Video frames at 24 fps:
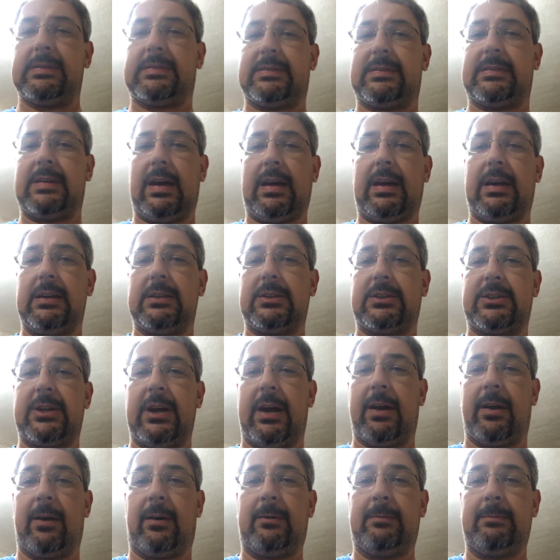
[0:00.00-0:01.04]
second
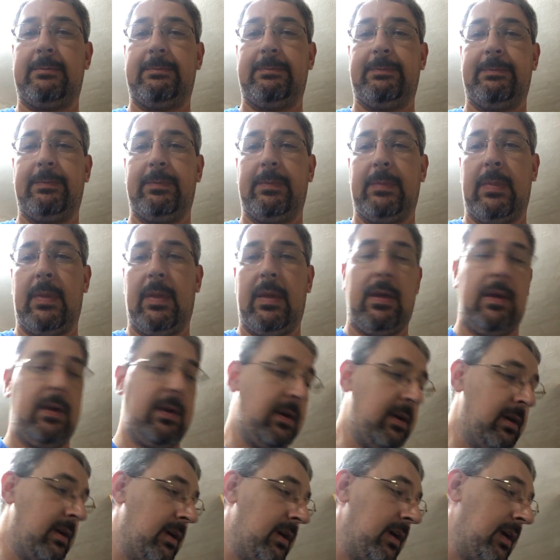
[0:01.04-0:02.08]
channel,
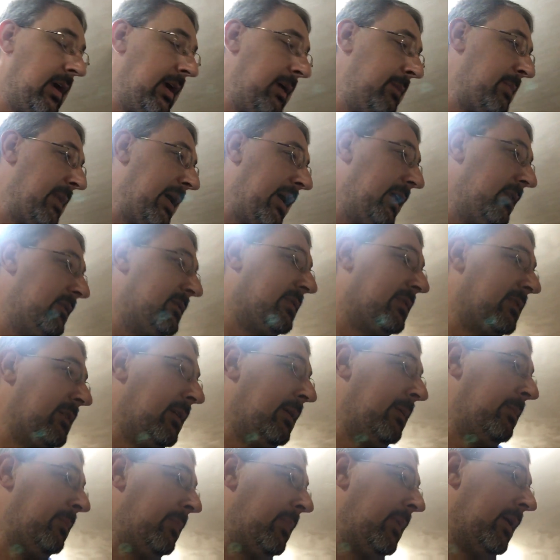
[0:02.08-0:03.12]
he made
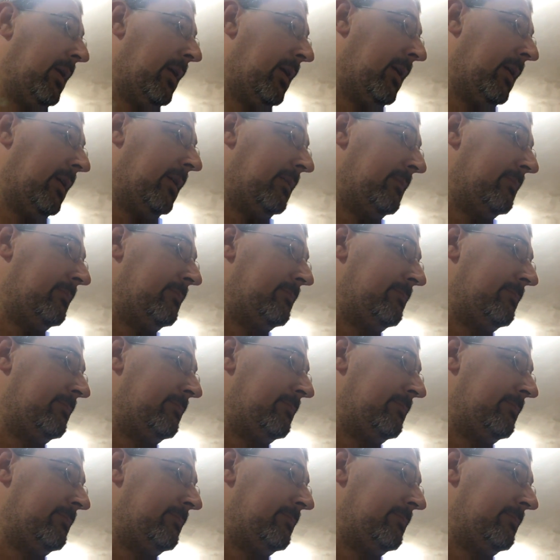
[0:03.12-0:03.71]
some